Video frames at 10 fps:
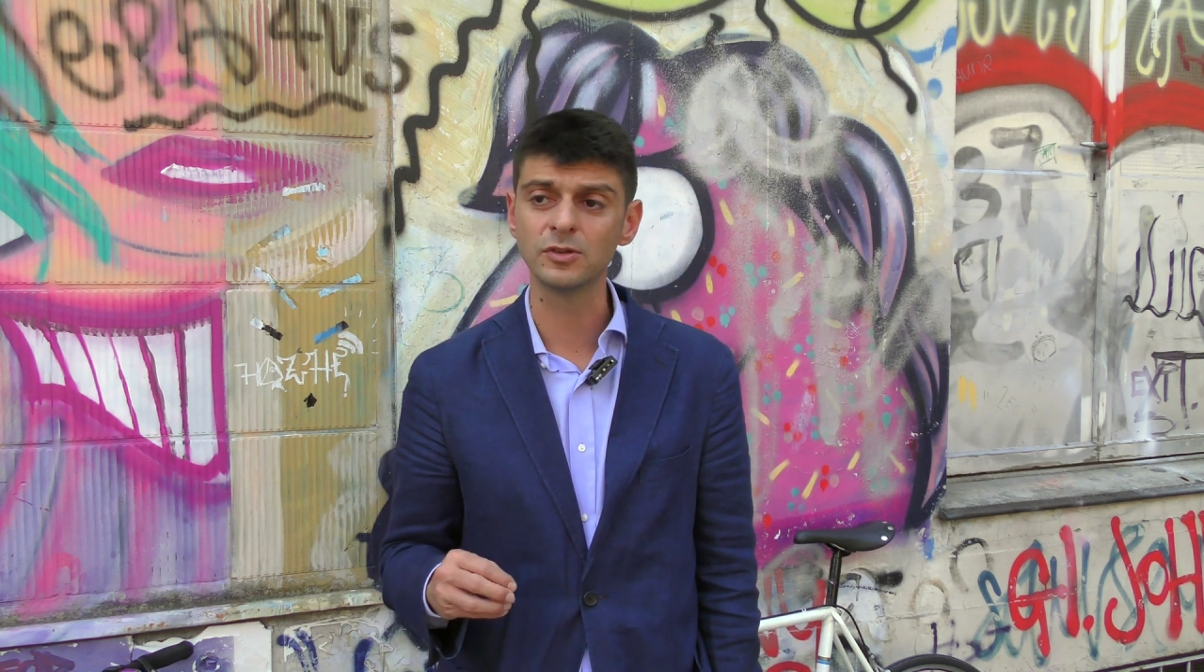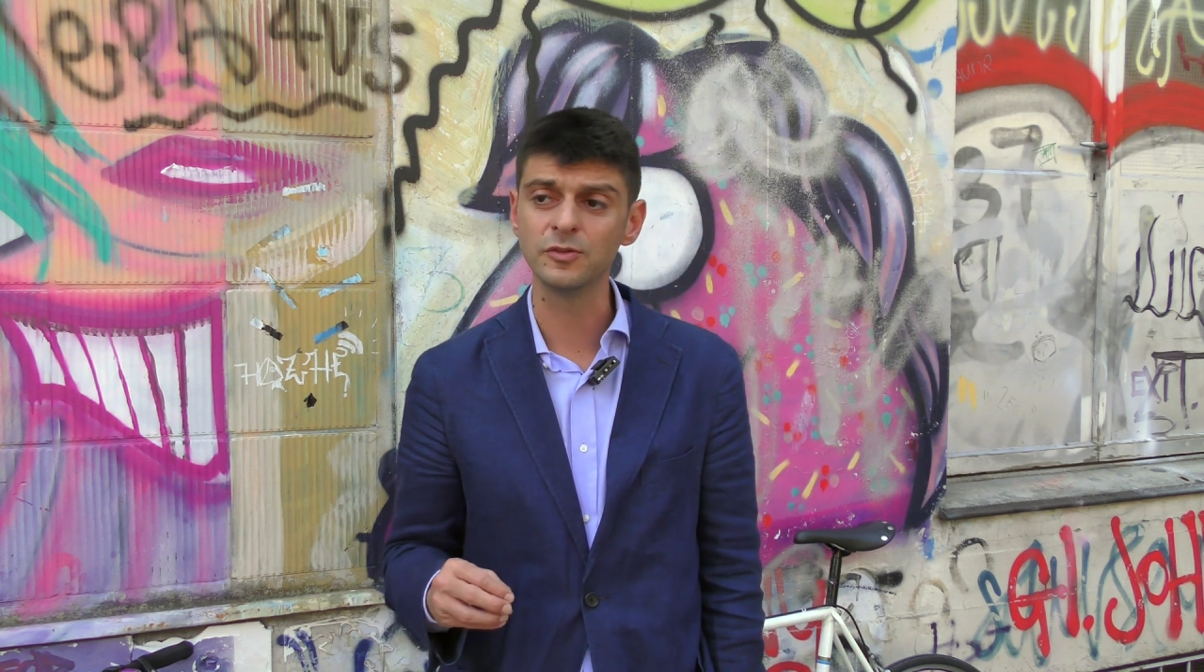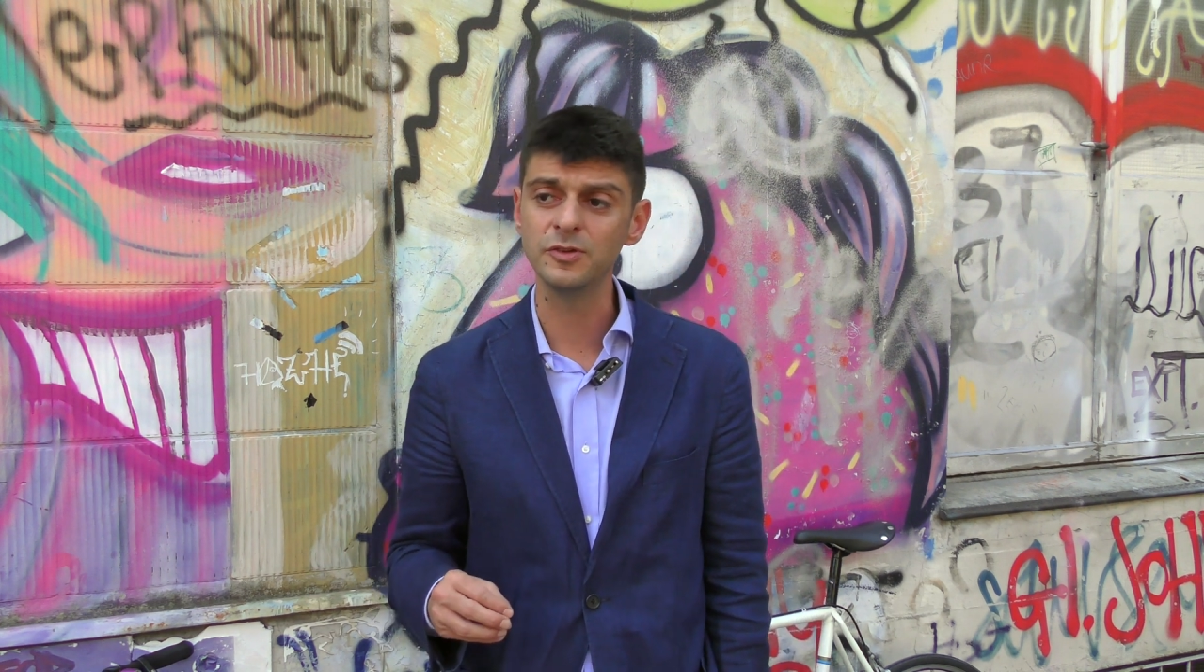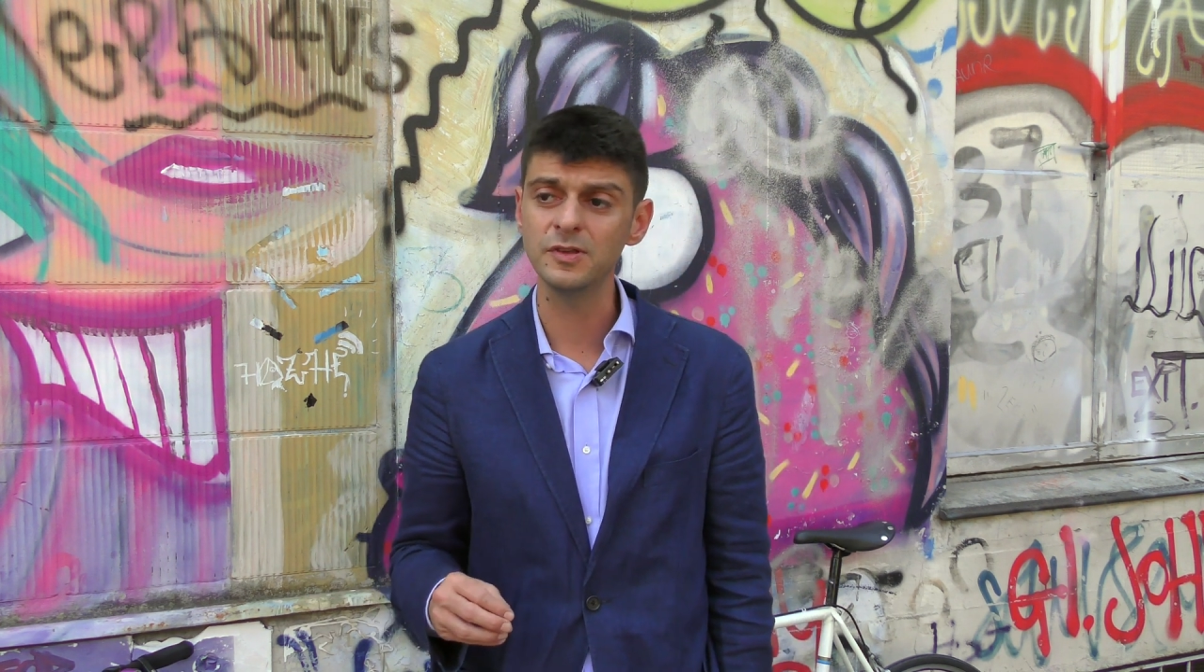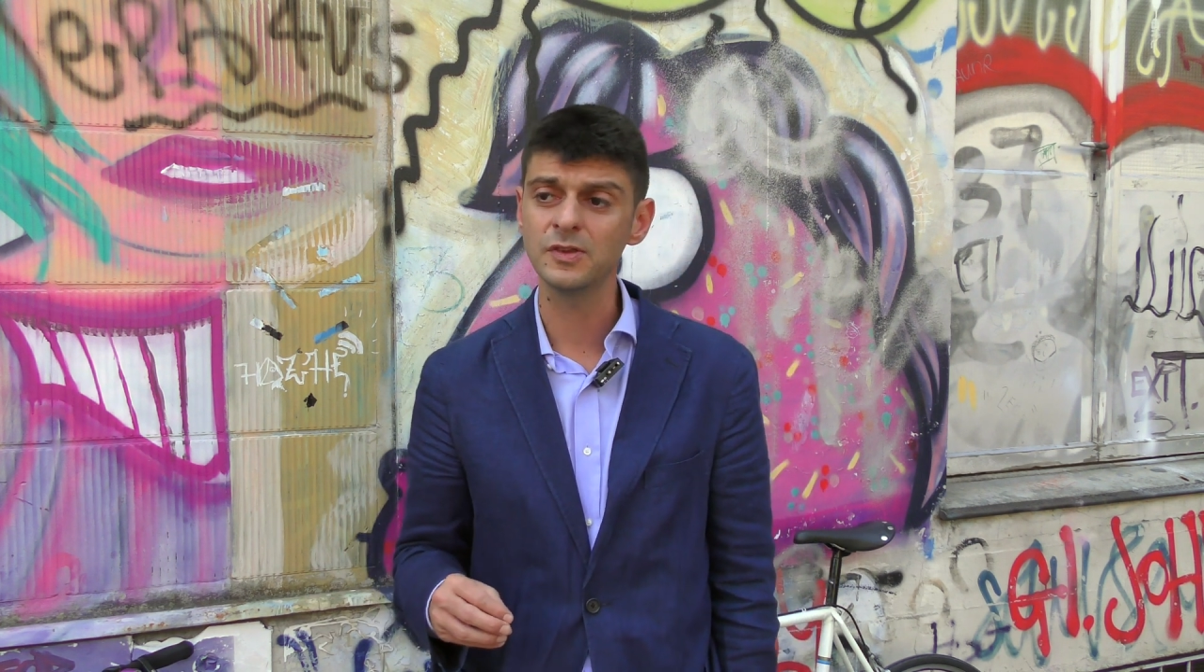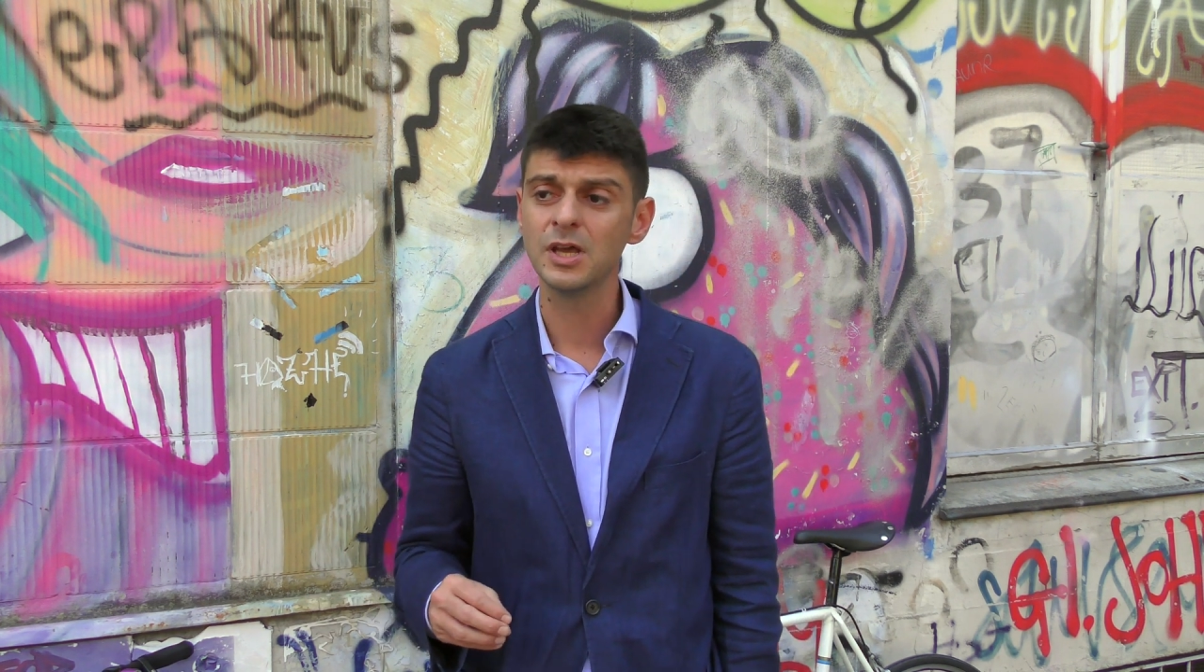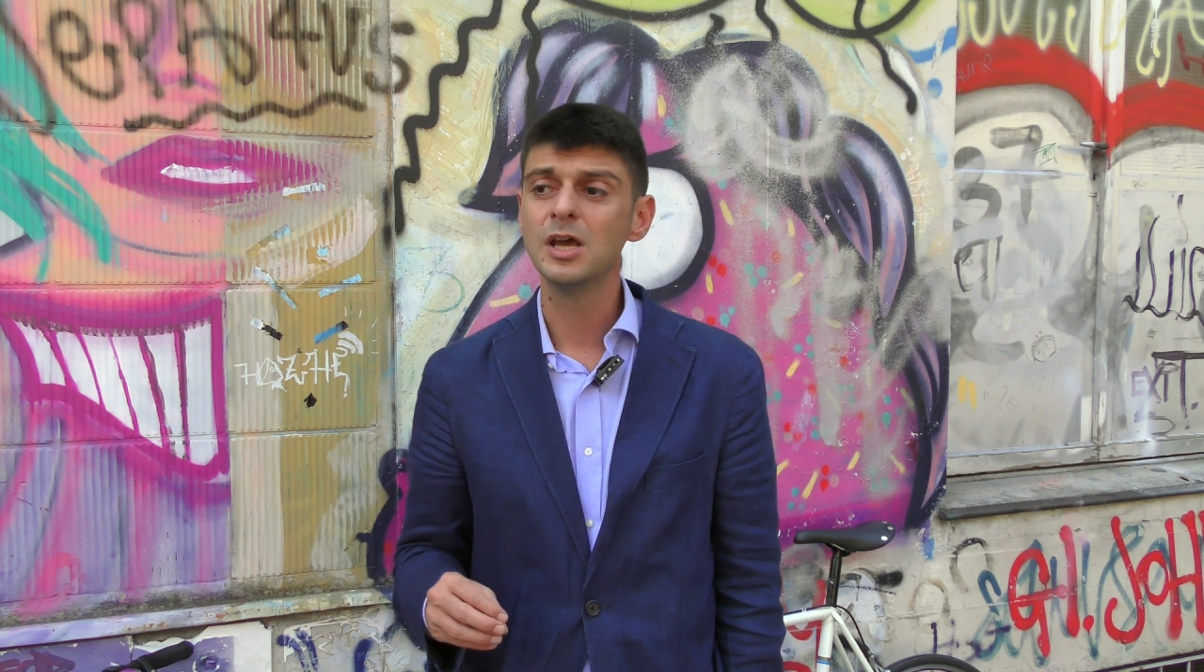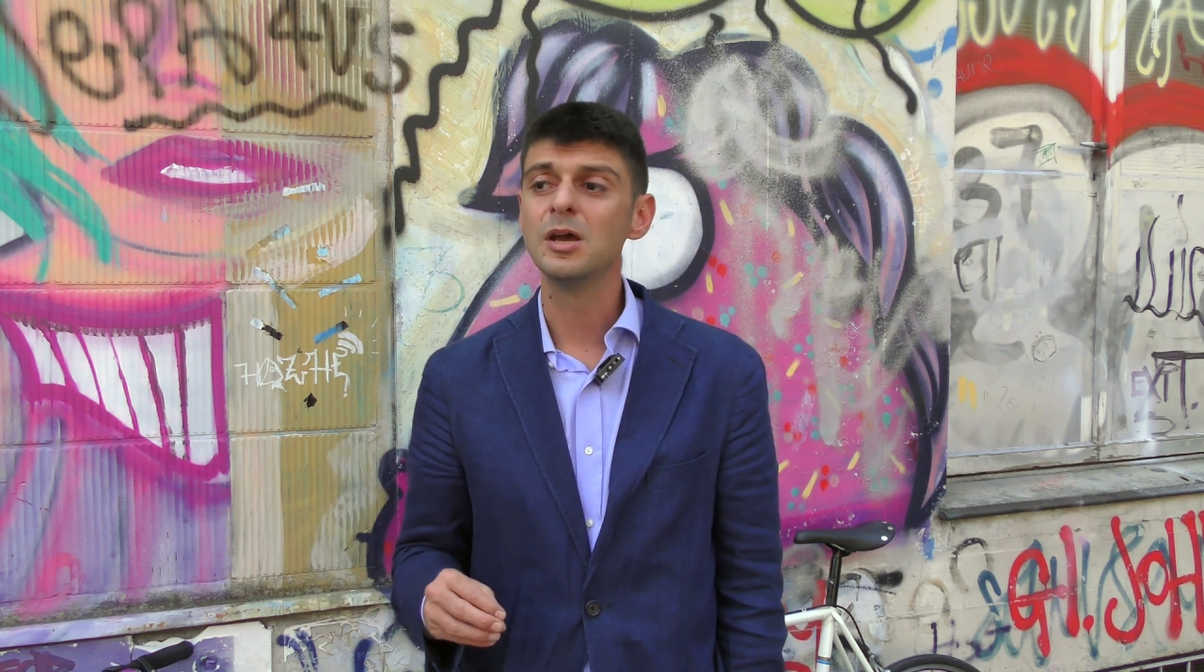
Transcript: on the fees,